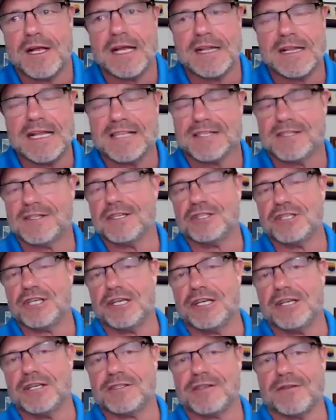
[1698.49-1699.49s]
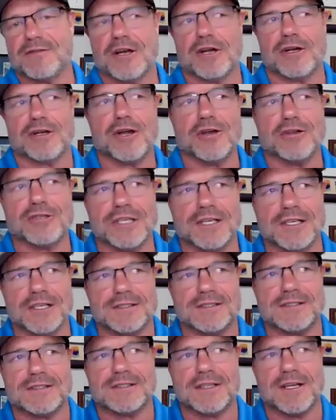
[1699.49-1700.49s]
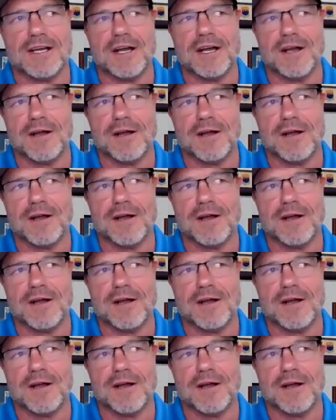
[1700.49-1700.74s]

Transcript: And that's the genius of our coaches